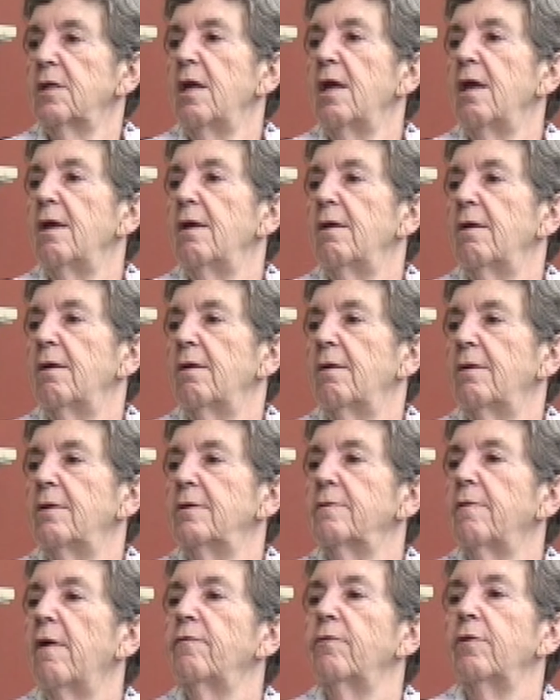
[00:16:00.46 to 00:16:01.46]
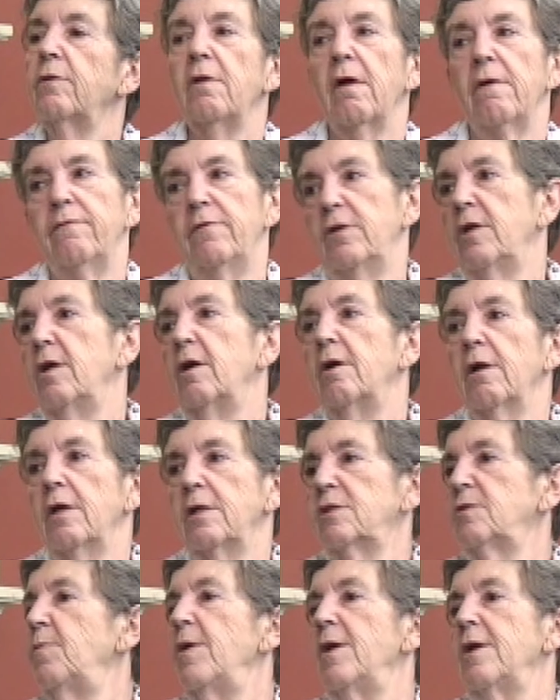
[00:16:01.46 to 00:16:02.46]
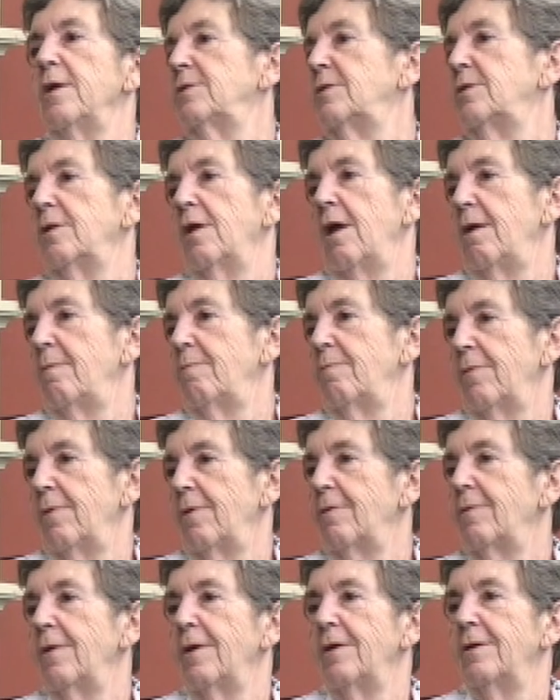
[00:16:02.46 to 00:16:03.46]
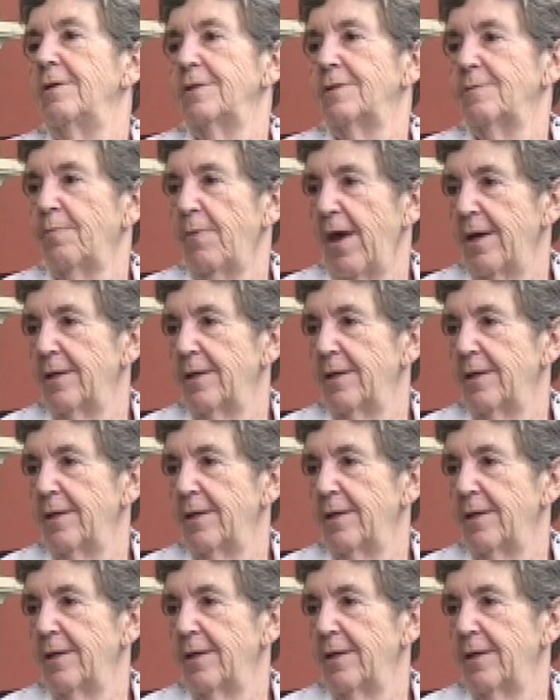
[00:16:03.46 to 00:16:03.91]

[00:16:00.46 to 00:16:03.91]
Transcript: he of the love that dare not speak its name his,